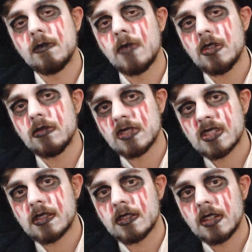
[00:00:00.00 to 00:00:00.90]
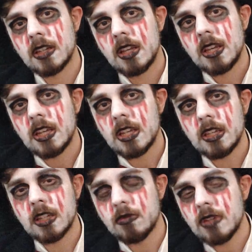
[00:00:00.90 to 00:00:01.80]
bones,
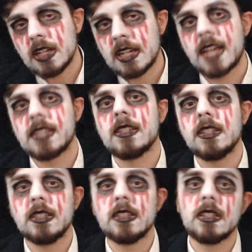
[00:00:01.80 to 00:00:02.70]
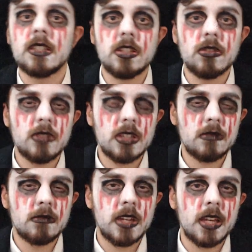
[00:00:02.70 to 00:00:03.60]
he realized that the only
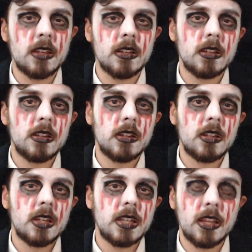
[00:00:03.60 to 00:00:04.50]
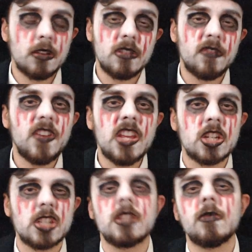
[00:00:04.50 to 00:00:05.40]
way that he could
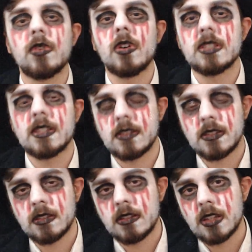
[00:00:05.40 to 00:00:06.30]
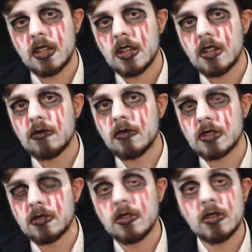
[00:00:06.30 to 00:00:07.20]
finish the process
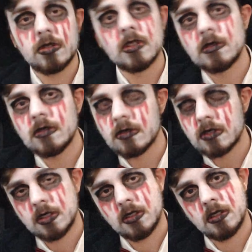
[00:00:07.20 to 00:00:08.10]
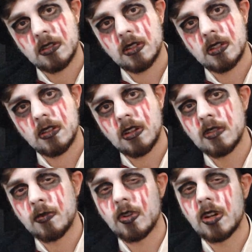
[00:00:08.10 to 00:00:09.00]
was to go to the root of
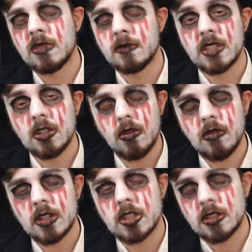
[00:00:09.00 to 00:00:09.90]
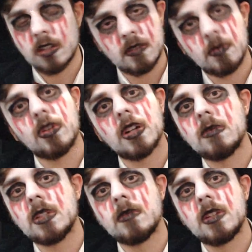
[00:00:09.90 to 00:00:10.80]
the problem, the origin of the
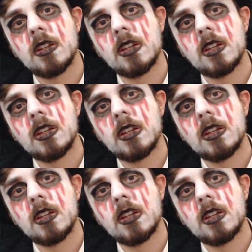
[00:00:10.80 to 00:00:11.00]
problem,